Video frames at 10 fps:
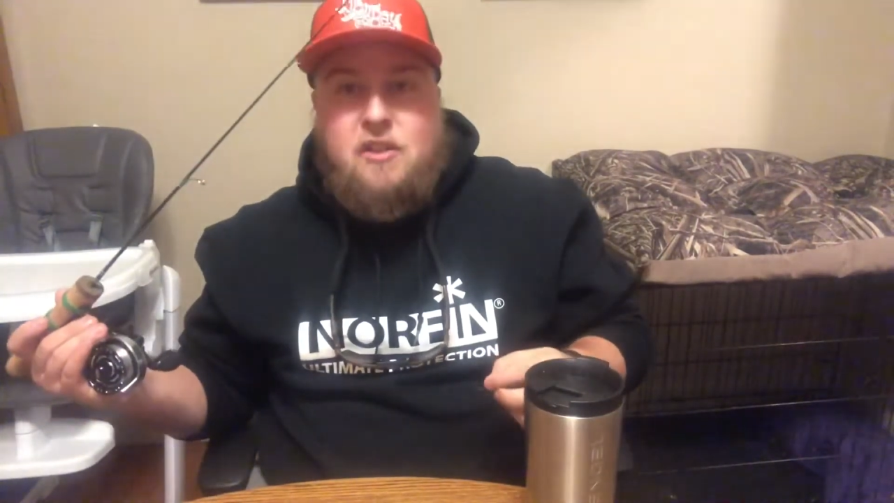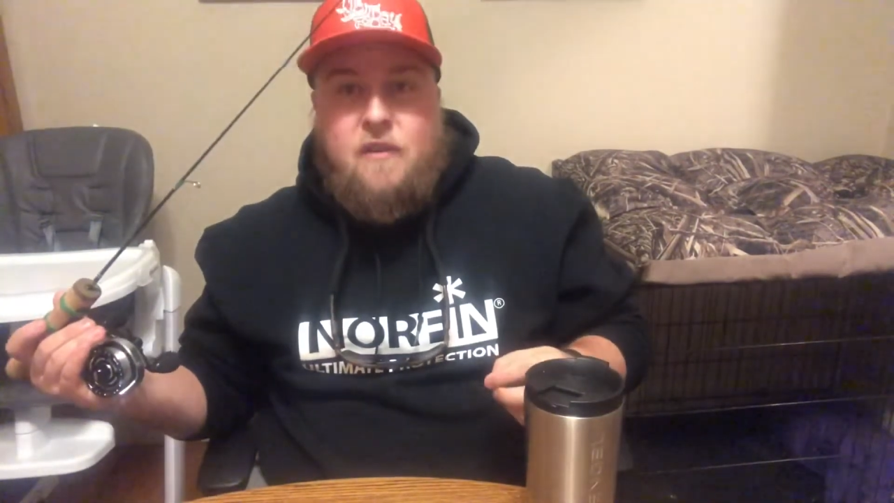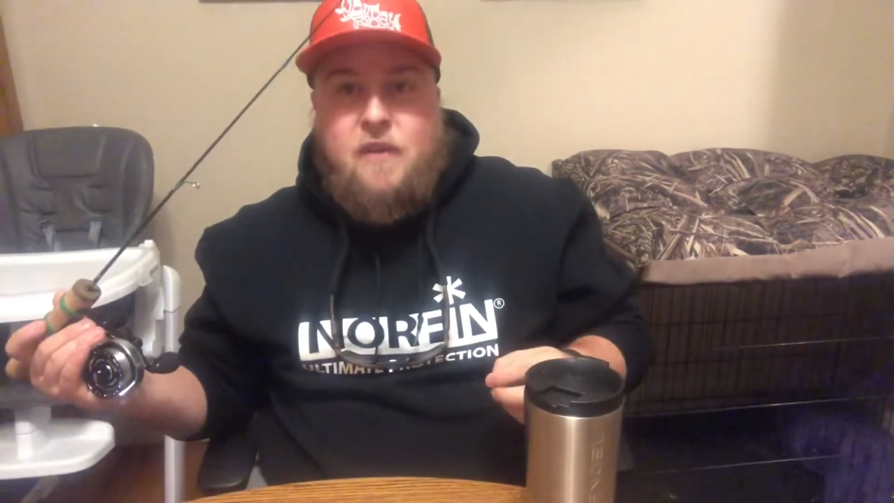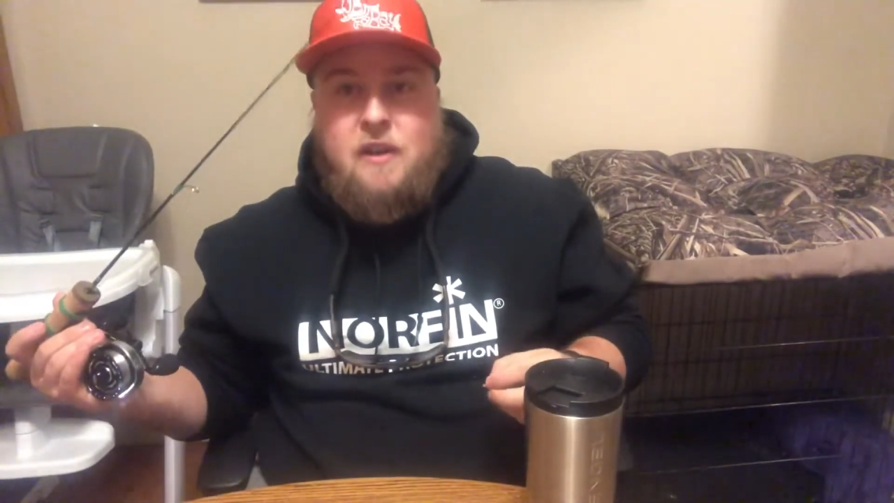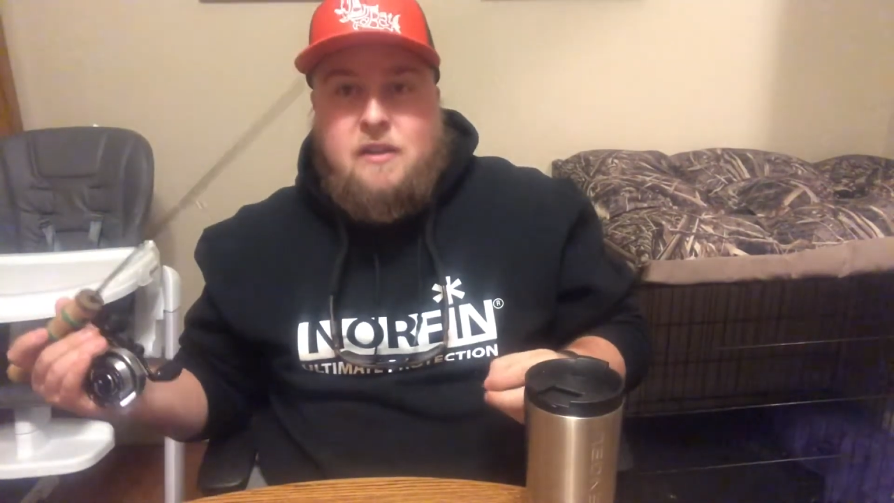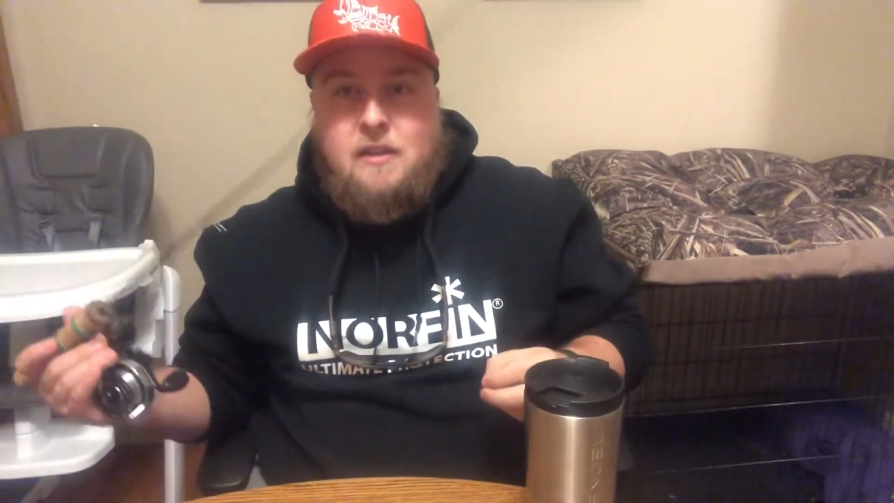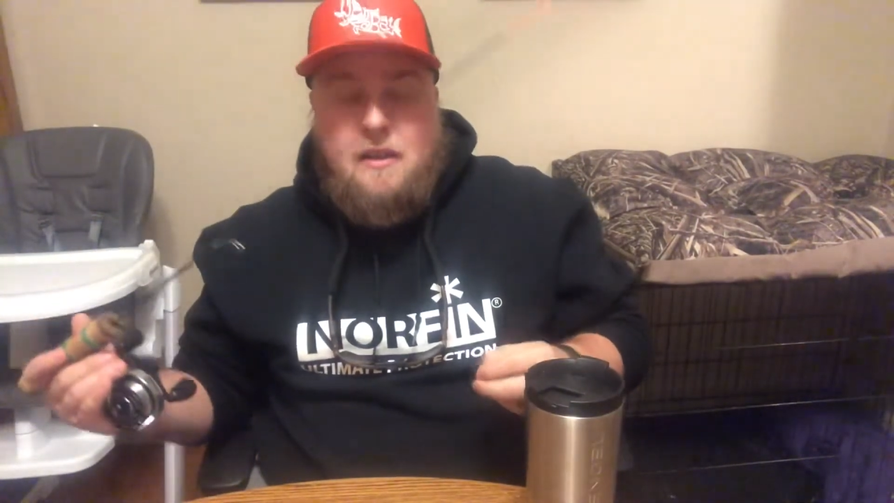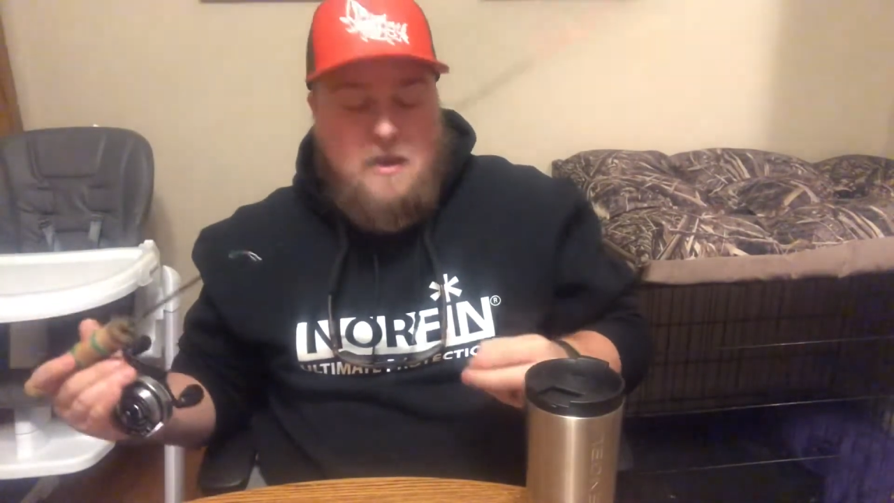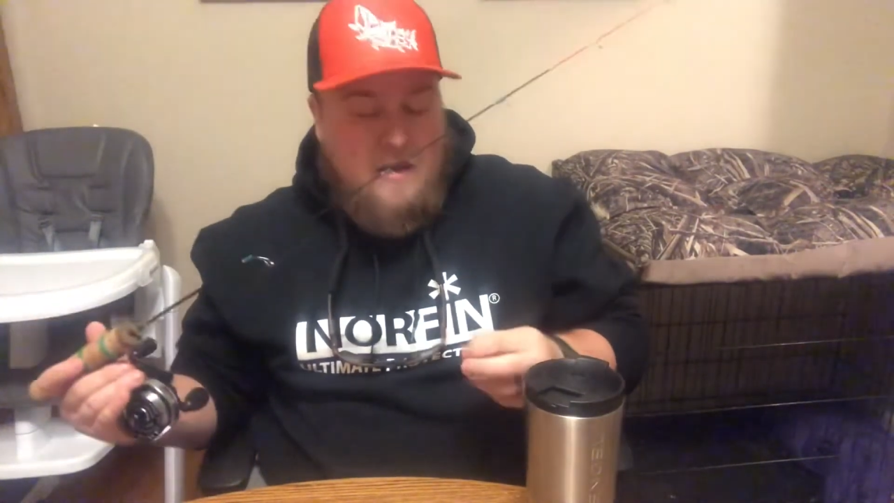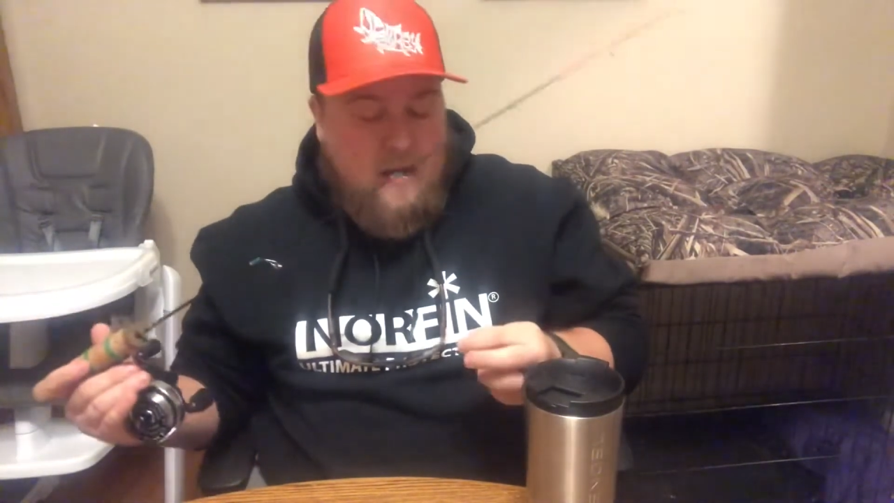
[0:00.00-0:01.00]
of it
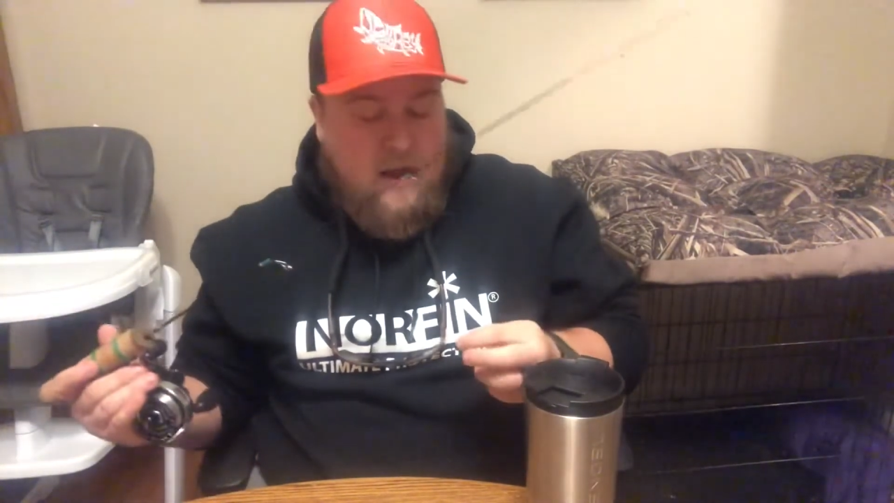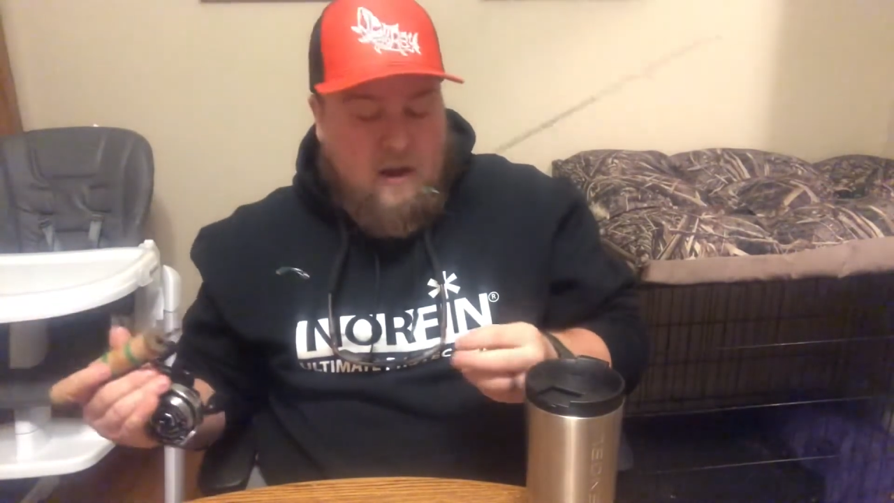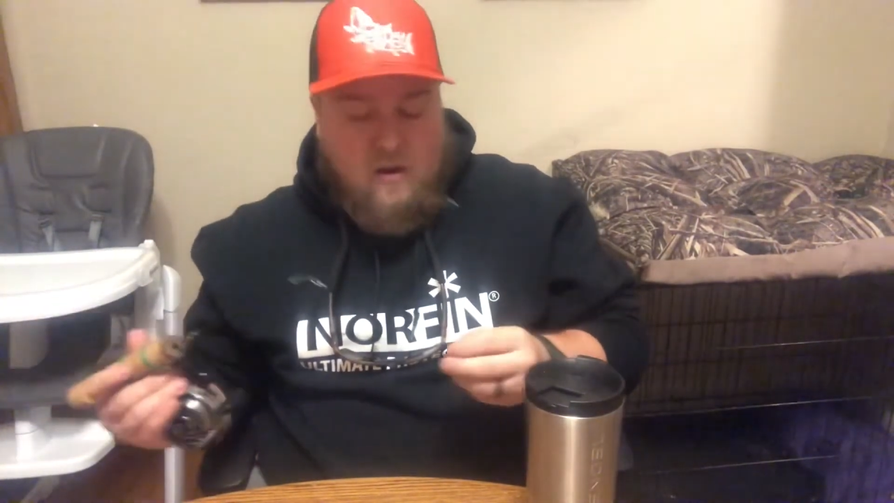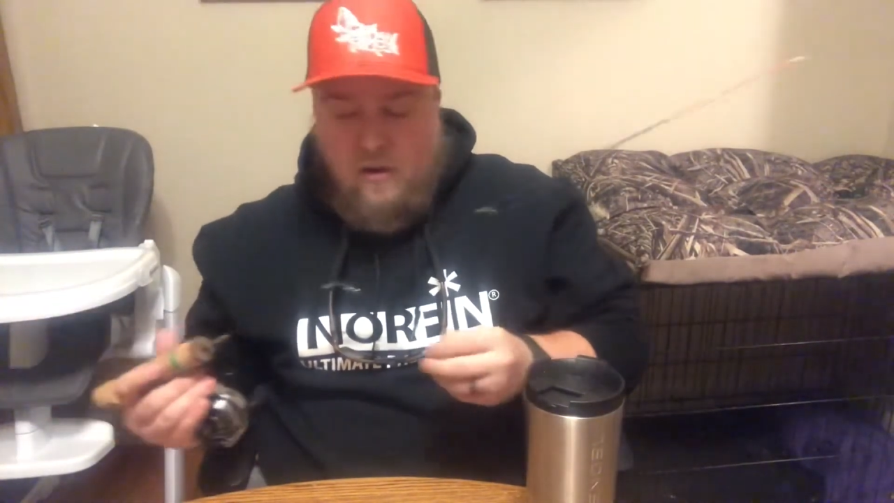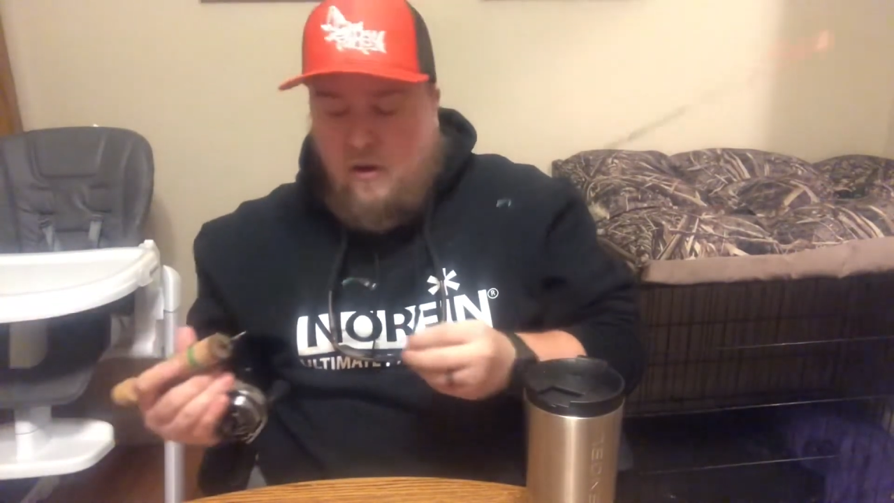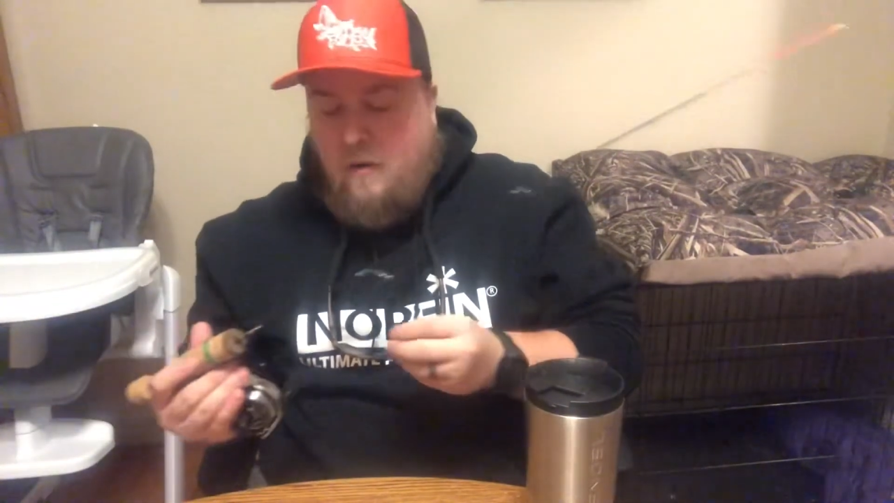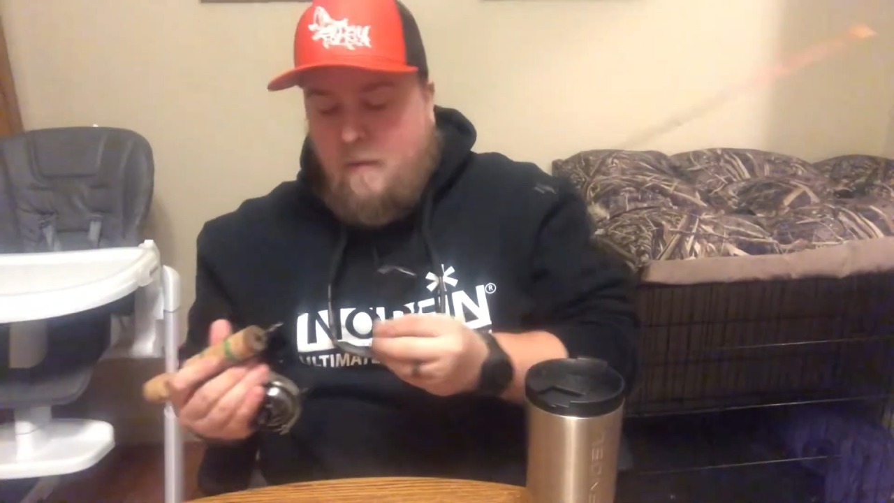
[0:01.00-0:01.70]
at other